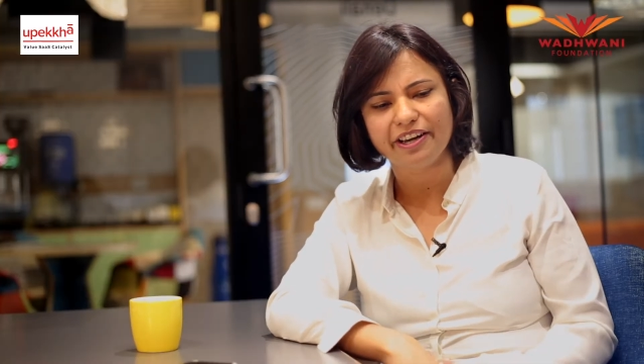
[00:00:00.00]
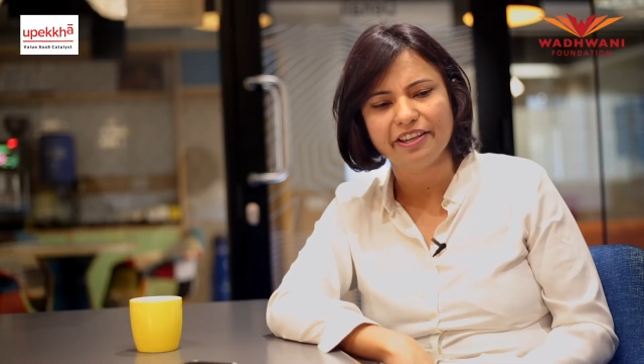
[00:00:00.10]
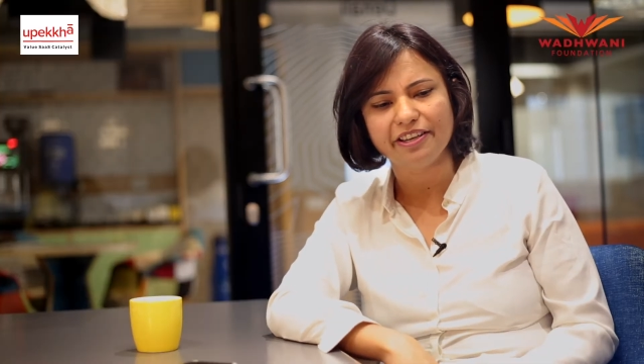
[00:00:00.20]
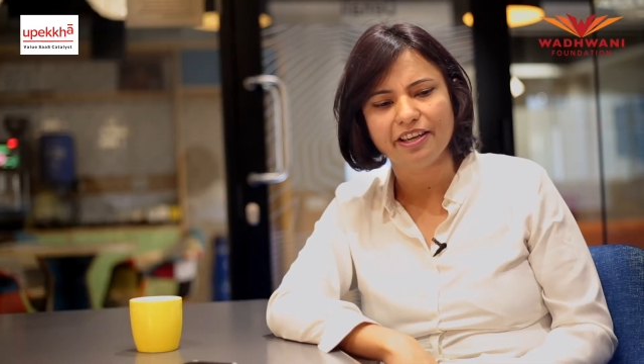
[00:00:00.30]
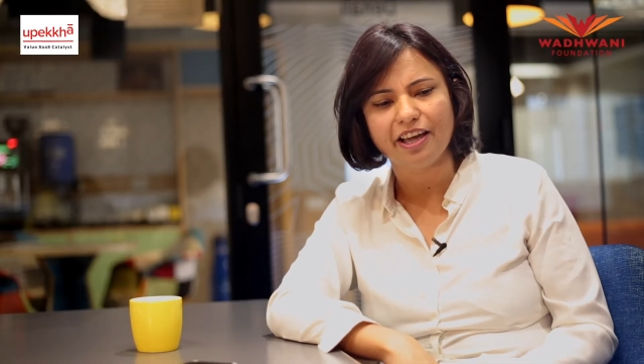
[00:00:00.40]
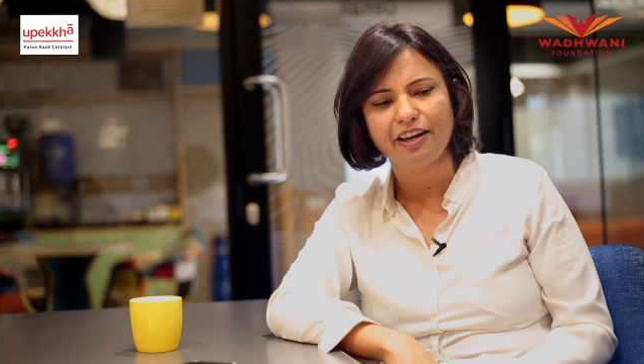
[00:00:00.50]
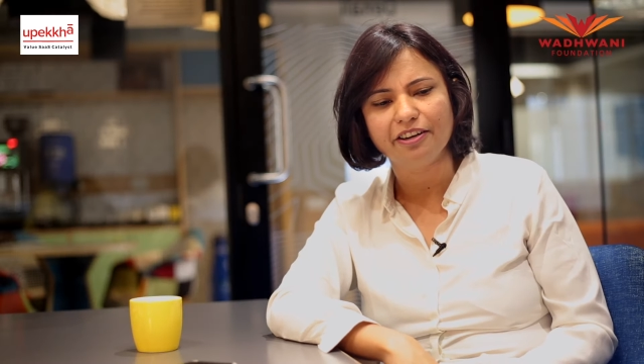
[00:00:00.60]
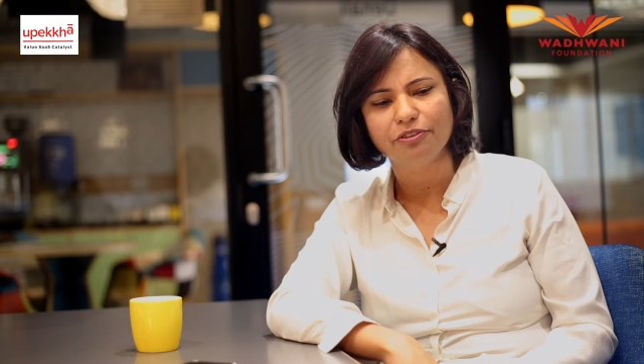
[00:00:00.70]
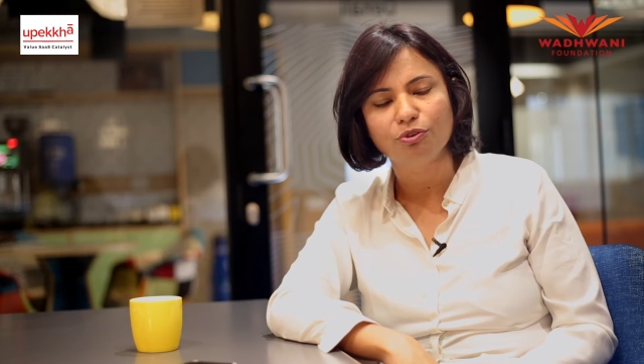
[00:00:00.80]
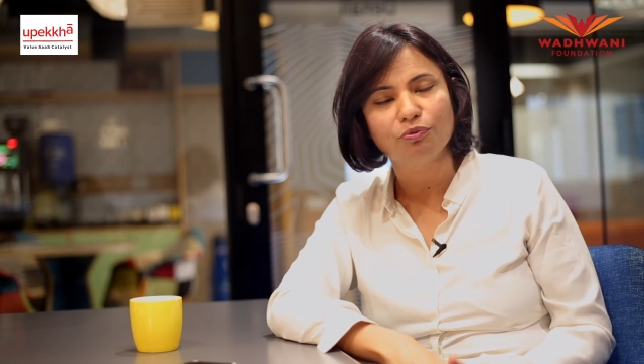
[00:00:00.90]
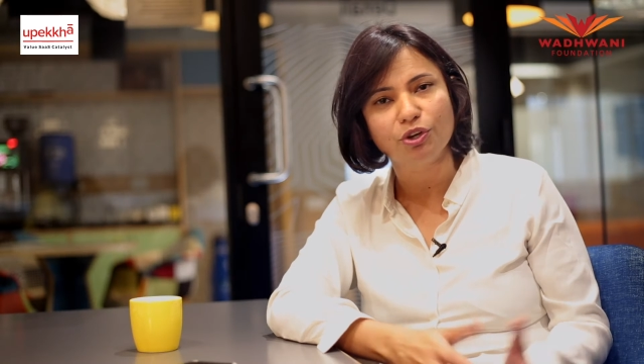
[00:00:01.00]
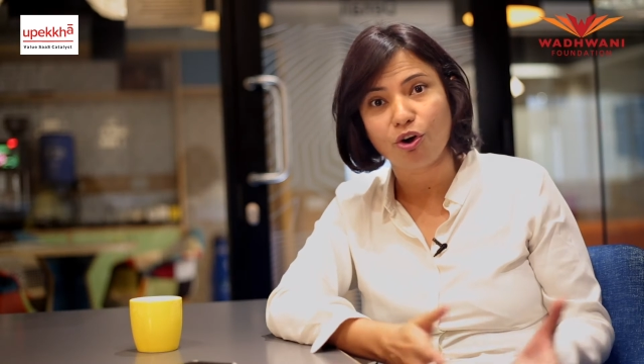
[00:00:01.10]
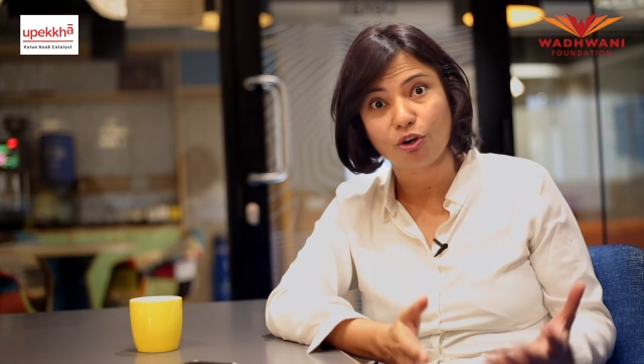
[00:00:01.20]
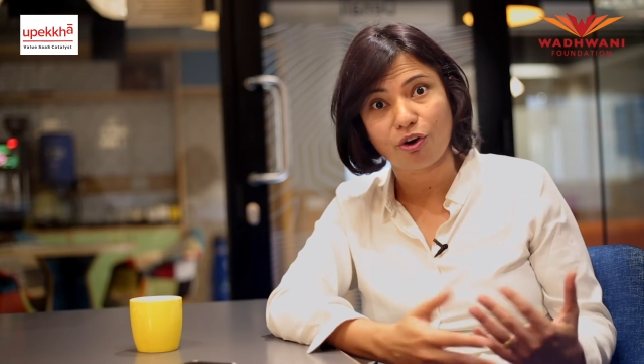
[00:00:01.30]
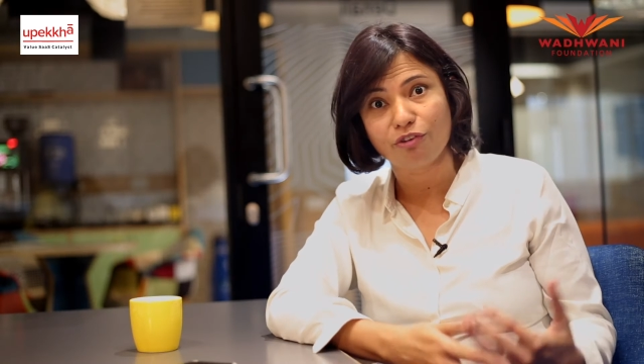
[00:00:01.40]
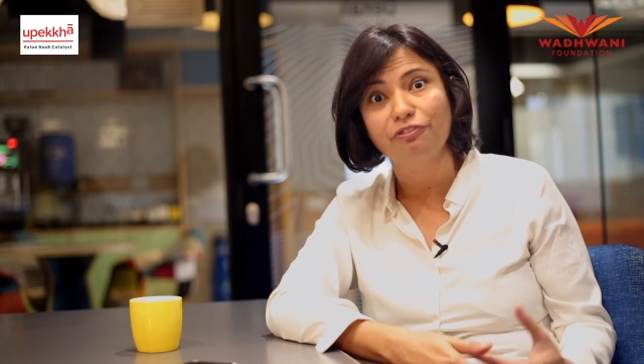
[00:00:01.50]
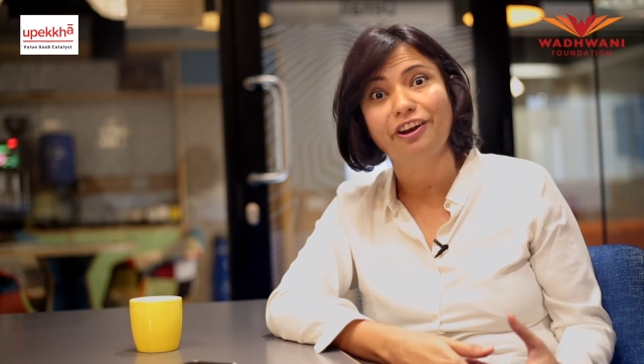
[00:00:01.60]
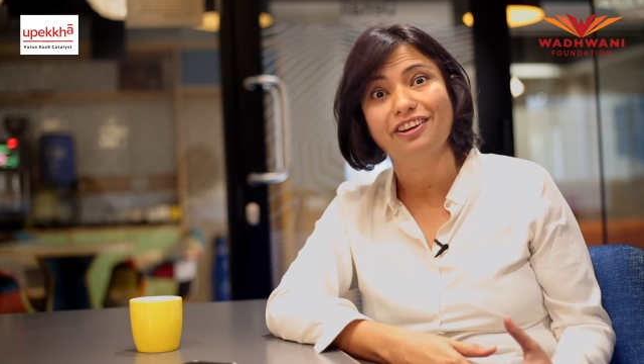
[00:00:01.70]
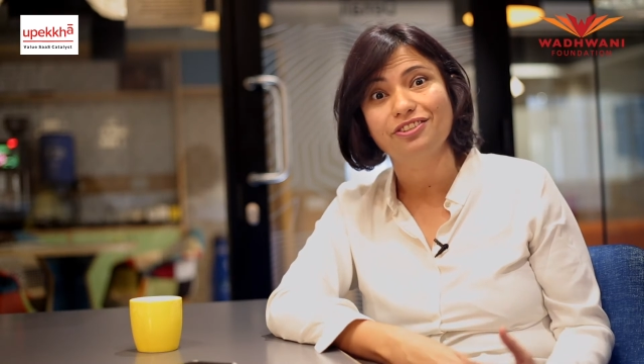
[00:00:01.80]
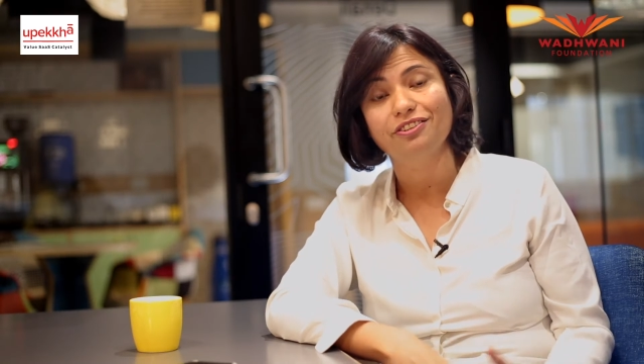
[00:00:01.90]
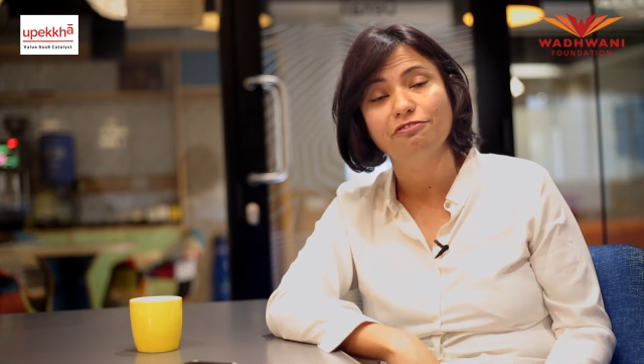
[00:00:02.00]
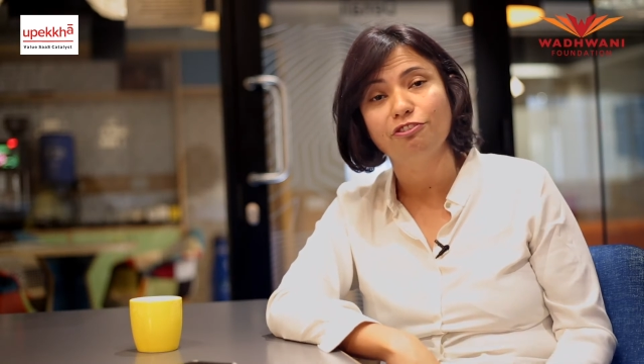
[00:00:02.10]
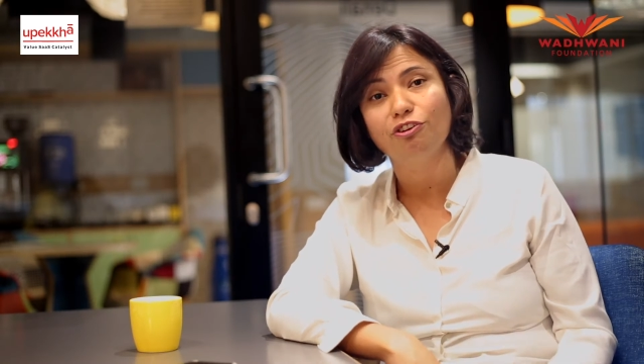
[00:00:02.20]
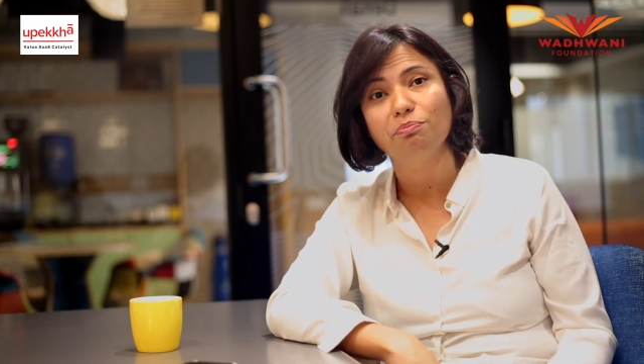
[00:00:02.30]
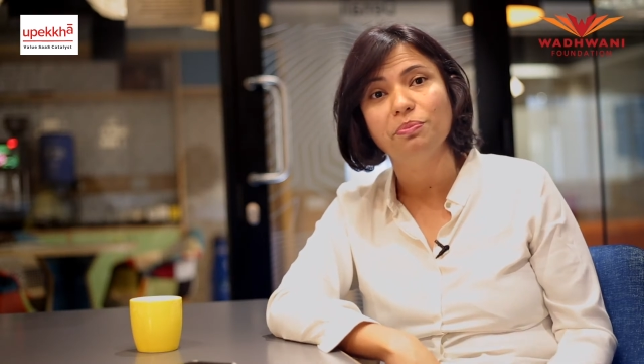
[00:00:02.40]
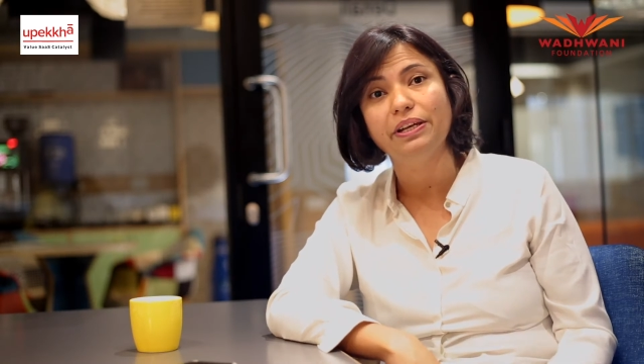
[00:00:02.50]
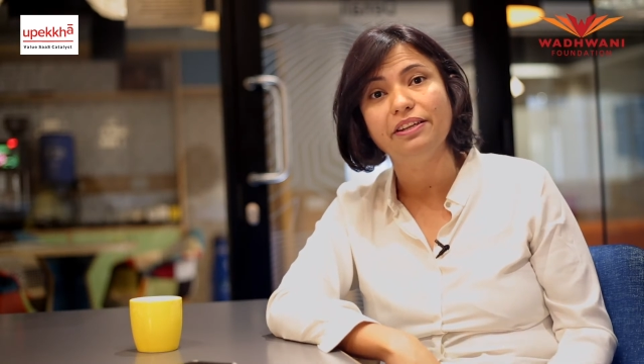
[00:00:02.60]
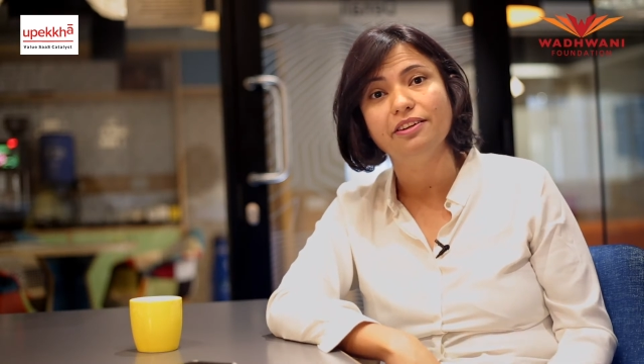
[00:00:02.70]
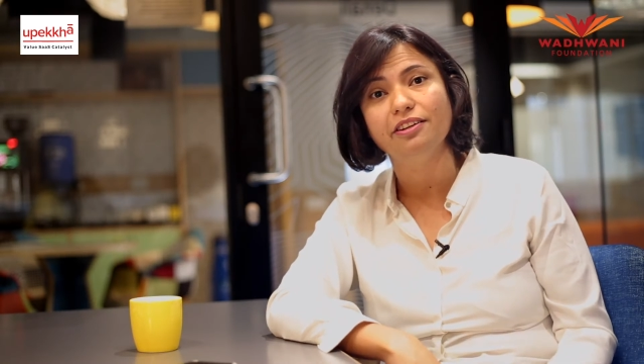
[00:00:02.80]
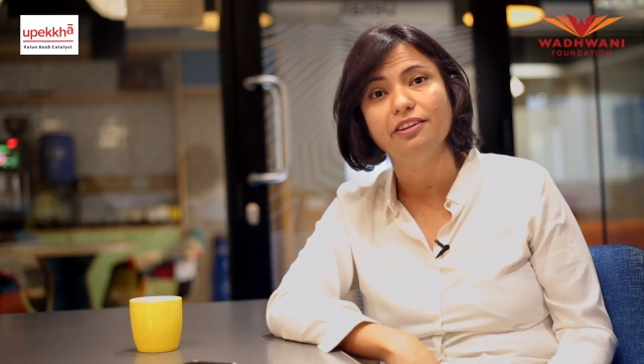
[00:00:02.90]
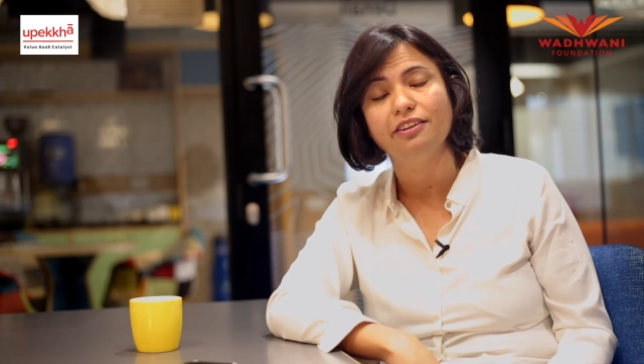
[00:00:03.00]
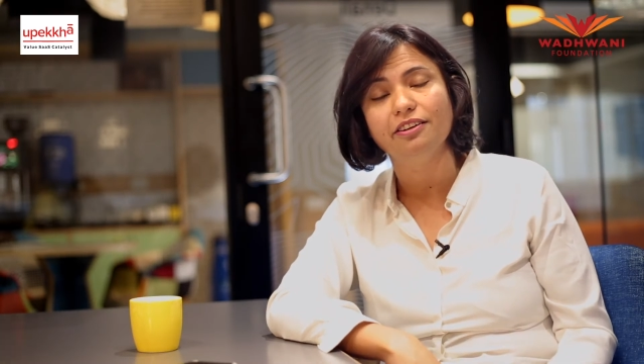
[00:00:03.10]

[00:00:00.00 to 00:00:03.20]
ready, and you know, we got a lot of traction from Indian